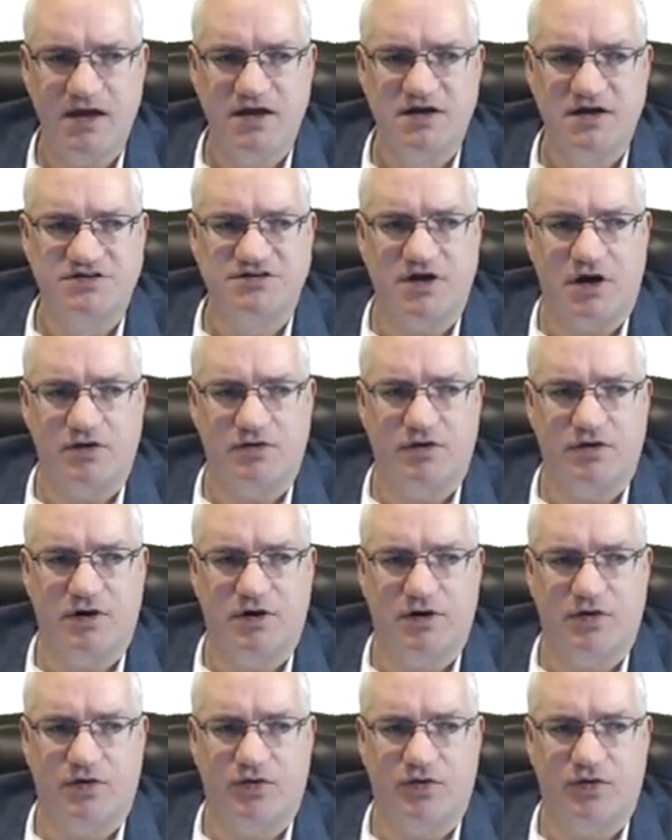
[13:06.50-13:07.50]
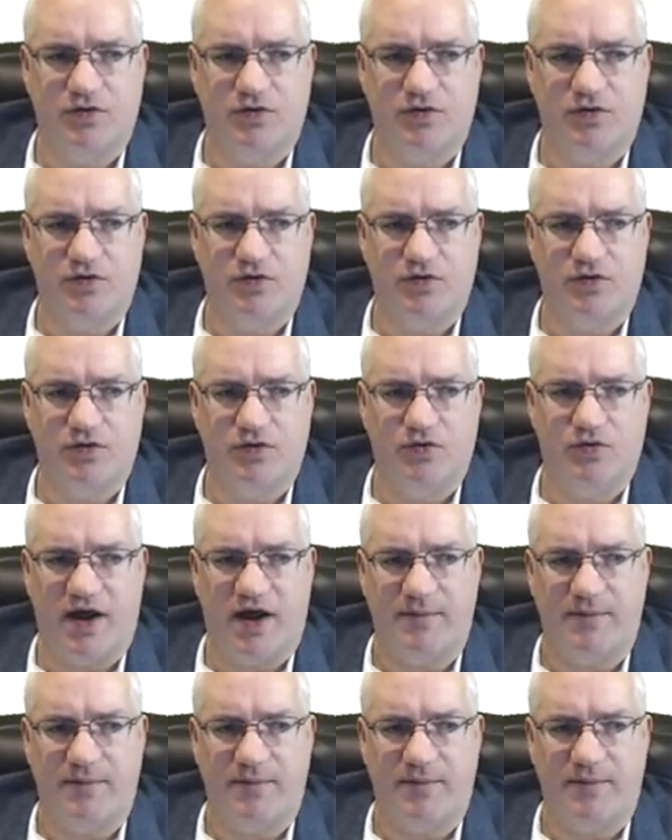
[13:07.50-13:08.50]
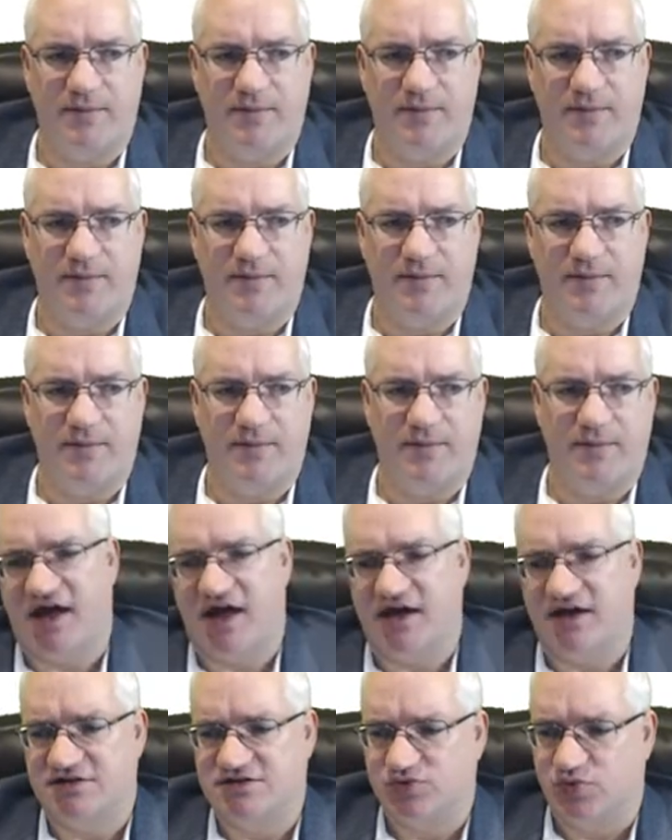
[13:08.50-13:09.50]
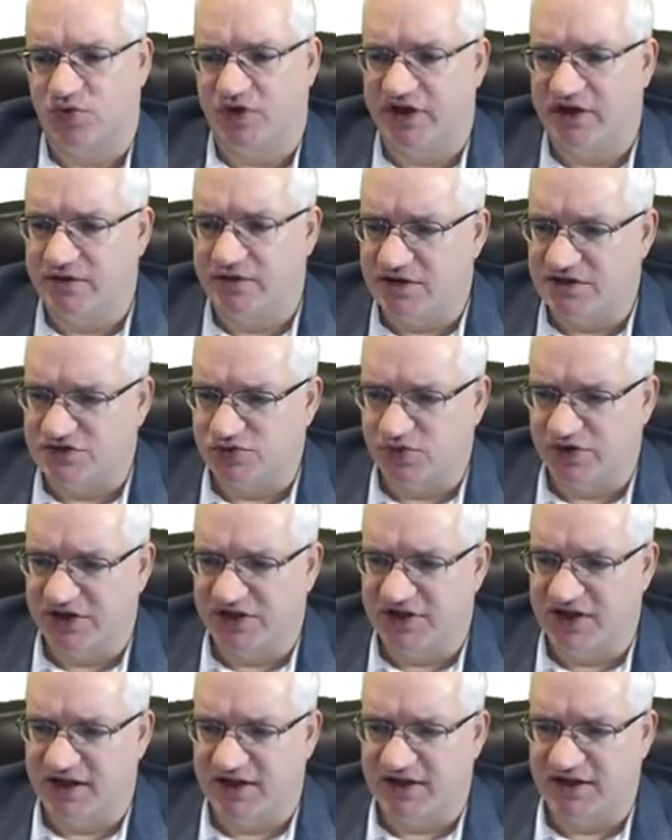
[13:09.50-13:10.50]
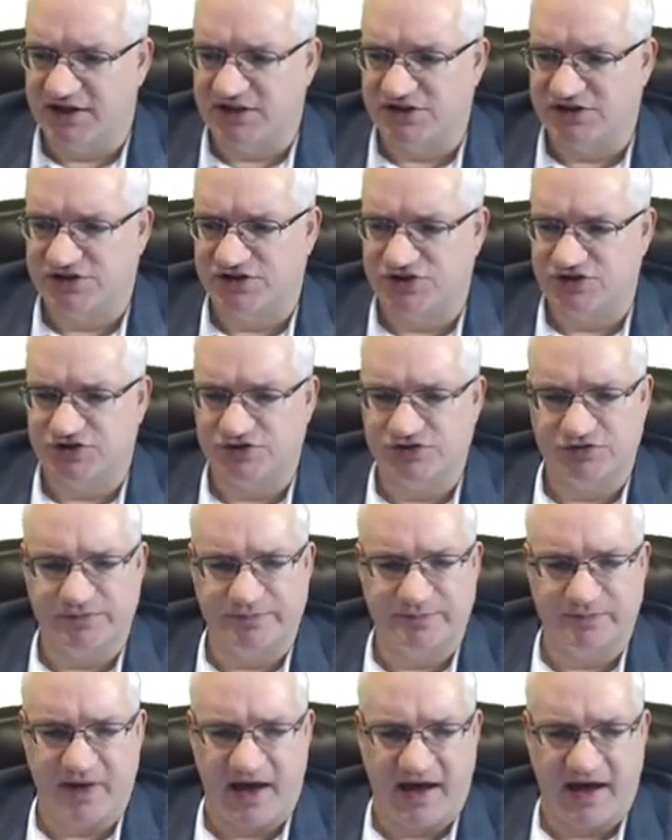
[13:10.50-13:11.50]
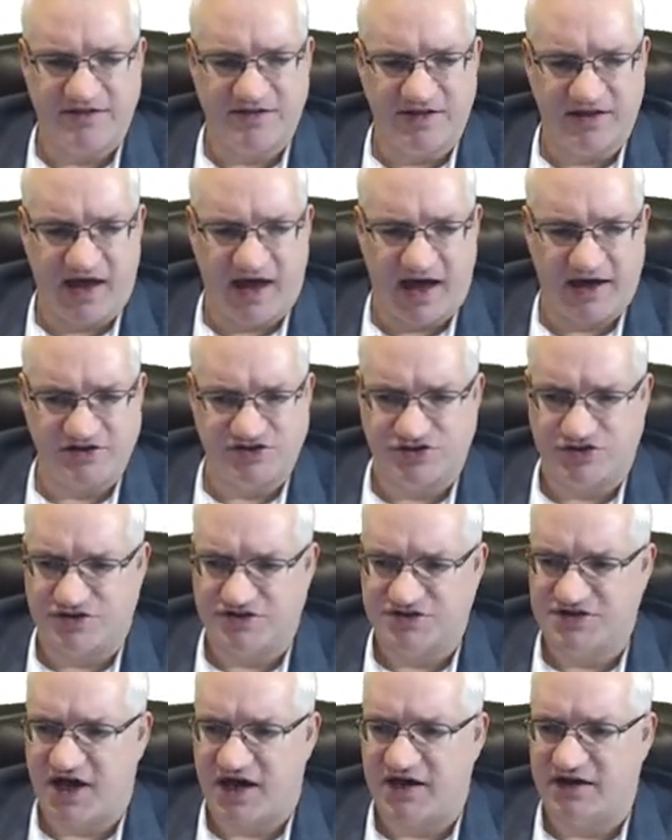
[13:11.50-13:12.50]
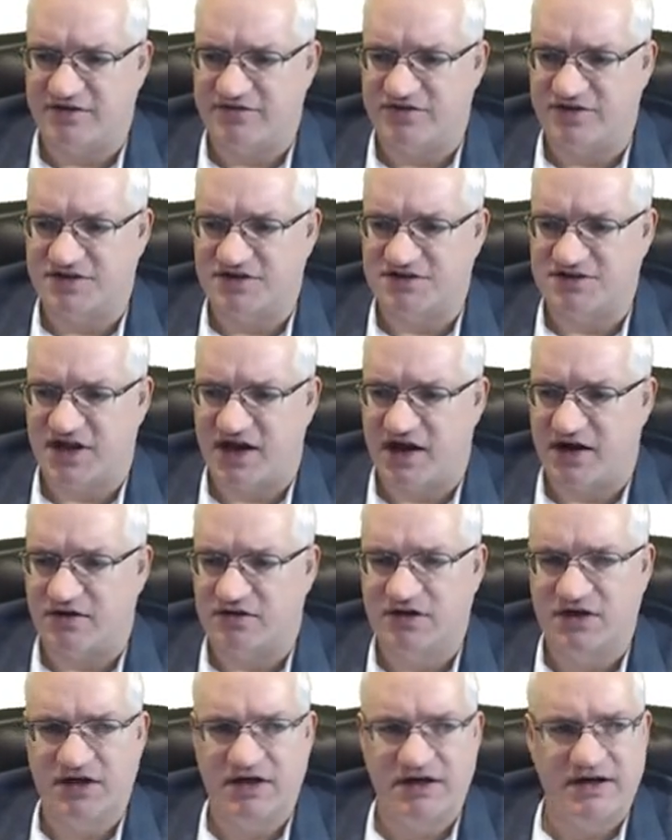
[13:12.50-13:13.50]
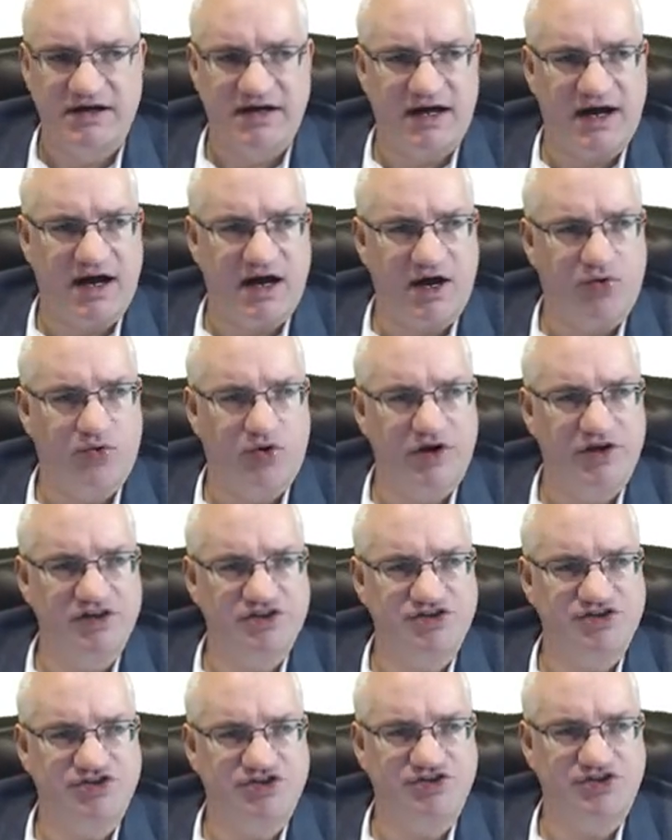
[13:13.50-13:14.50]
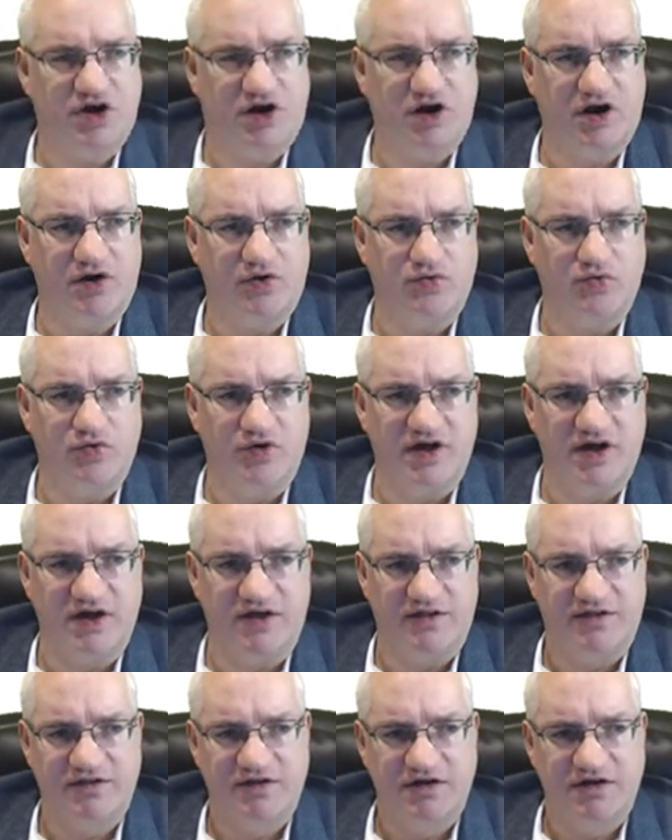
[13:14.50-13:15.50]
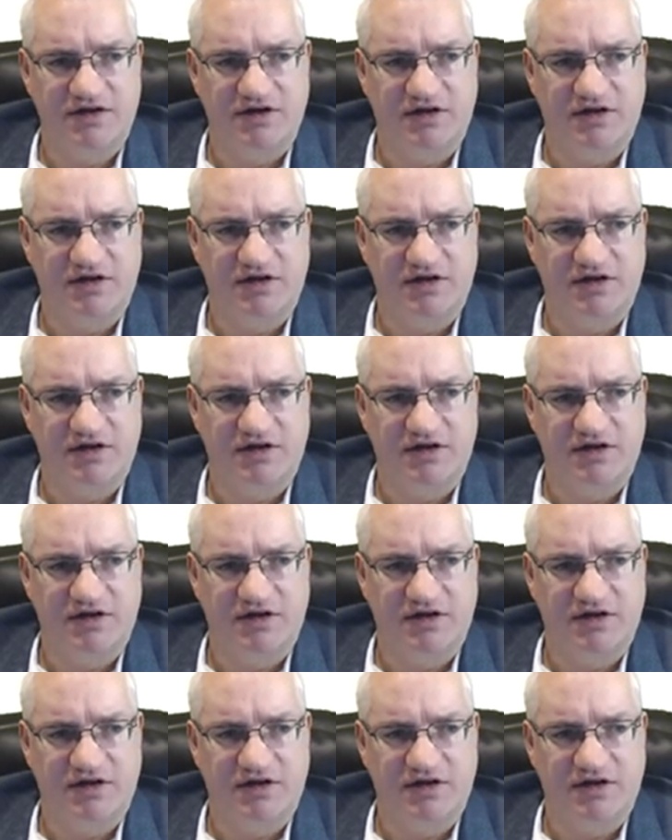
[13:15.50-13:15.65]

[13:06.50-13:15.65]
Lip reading: So what I'm going to start with today as we dig into the Azure side of this now, we're going to start with